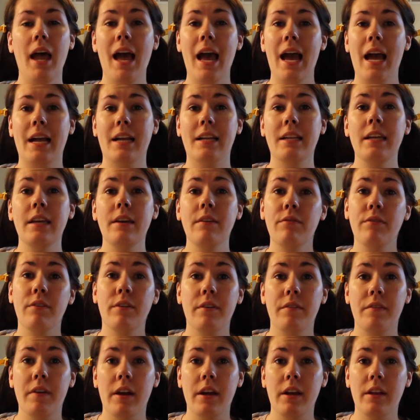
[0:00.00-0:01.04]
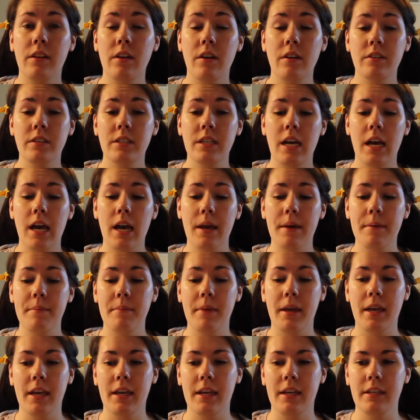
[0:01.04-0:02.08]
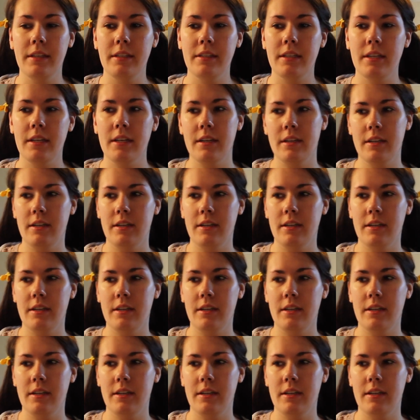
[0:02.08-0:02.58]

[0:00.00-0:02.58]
acne for a very long time, and